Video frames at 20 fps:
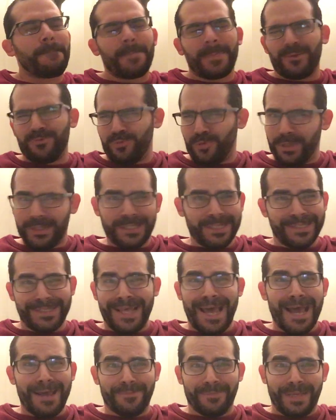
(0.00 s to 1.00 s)
What does
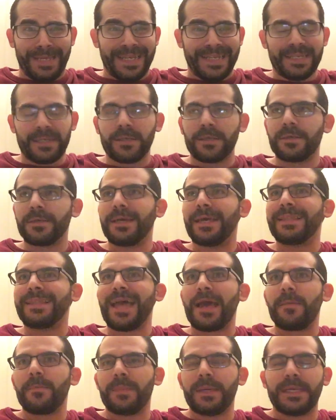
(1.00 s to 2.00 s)
that mean?
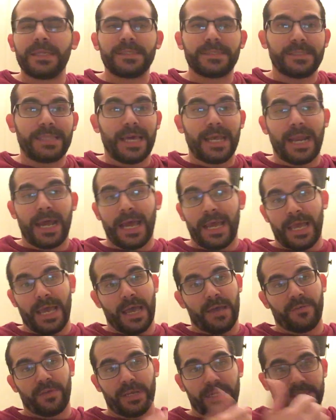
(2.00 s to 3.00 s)
That means that I
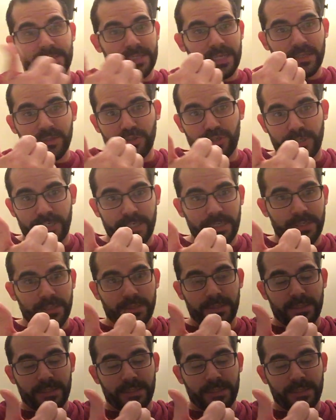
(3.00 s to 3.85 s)
have an Excel sheet